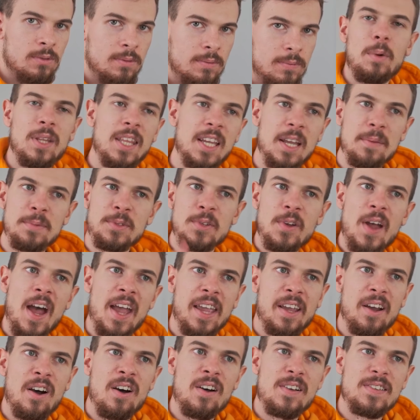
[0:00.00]
When it comes to
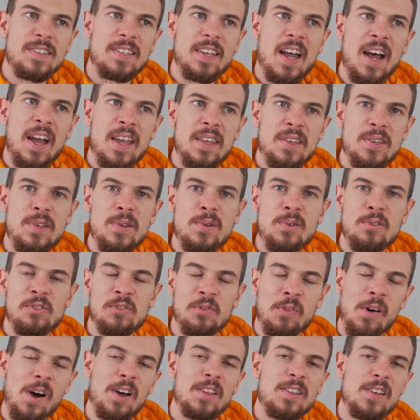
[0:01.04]
icons, I use
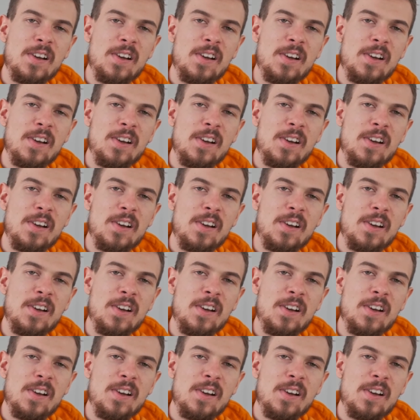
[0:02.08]
Font